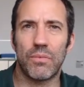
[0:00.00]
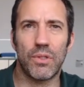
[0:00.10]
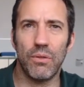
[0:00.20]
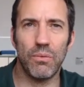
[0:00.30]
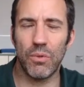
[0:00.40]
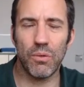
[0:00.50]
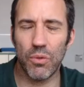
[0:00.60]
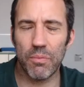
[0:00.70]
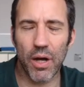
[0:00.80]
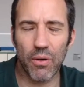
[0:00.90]

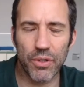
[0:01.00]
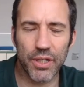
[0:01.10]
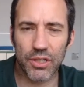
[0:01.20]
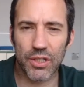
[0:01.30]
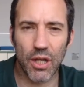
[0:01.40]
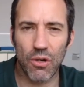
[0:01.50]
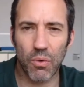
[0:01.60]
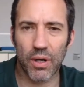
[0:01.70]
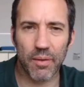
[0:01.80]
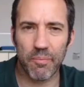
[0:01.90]
would my audience know
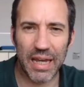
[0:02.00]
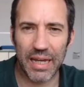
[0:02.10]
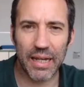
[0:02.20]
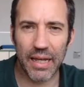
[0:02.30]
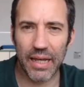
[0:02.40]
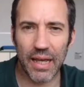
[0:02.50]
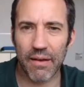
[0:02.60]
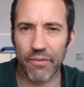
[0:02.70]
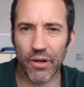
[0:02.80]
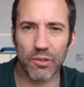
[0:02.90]
what I mean here?
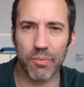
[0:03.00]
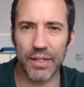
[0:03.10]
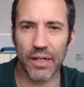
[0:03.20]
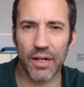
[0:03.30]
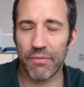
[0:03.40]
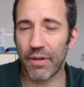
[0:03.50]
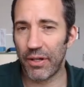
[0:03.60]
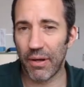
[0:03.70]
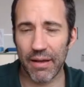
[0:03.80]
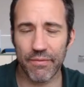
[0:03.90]
Have I explained it enough? And
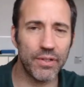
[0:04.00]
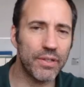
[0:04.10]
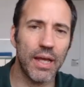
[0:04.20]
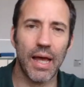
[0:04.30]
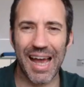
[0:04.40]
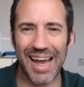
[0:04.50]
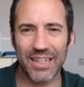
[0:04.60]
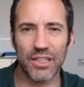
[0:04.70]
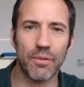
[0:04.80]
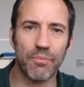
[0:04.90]
you haven't, add
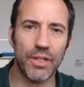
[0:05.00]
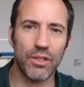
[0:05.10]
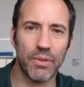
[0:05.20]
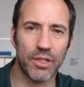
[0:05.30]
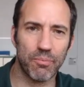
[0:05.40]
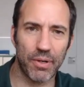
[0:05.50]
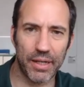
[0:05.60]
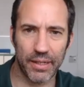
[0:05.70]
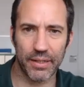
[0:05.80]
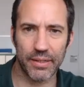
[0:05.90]
something to explain
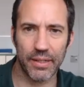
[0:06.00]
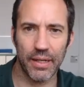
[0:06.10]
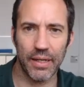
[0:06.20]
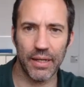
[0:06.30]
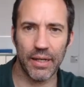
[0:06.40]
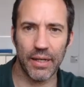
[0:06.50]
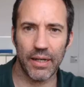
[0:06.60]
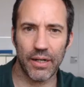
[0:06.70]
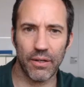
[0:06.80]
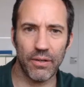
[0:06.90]
it.
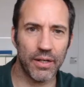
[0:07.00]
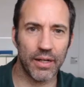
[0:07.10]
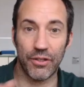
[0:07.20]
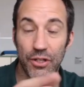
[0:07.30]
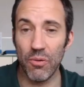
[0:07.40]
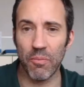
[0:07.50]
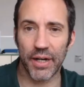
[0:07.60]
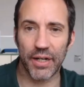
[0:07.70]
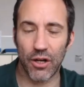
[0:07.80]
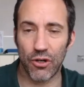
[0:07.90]
Now you
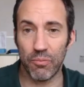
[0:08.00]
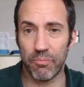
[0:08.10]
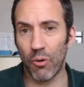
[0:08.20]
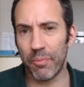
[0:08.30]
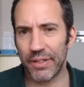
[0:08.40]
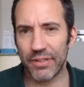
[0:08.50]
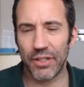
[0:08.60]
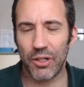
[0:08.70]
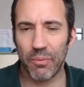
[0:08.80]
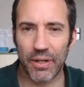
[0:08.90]
might know who Bob is that
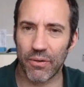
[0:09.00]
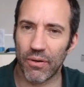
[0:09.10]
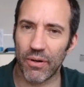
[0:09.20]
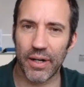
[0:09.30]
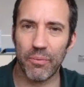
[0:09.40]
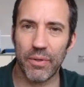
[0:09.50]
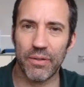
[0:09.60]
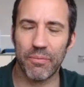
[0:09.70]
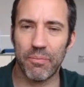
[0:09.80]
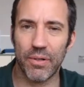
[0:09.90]
you went on holiday
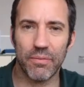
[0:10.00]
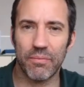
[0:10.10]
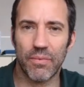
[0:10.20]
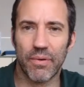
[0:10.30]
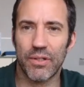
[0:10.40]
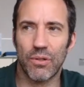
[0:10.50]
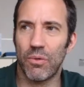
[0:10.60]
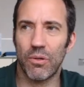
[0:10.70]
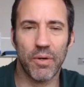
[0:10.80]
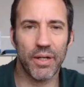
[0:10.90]
with, but the rest of the
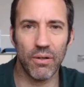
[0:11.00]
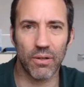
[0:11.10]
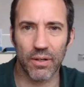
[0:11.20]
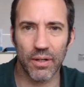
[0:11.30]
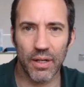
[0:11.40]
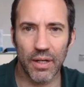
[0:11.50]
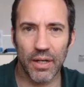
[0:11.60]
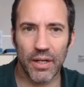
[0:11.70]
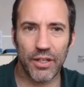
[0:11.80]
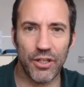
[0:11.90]
world might not.
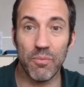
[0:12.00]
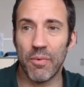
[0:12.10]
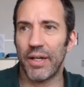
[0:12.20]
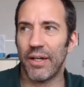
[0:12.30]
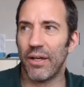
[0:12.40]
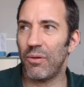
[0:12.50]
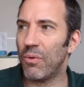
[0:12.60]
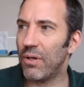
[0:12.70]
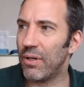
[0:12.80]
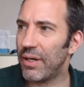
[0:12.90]
You might know
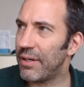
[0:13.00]
what